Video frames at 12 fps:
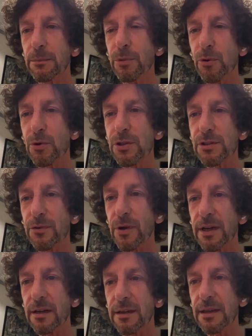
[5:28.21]
books for
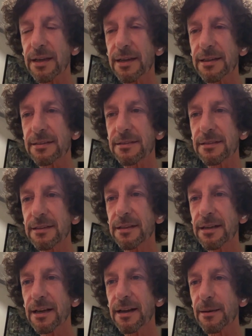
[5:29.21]
little kids
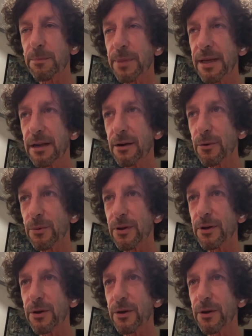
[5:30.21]
and a pillow,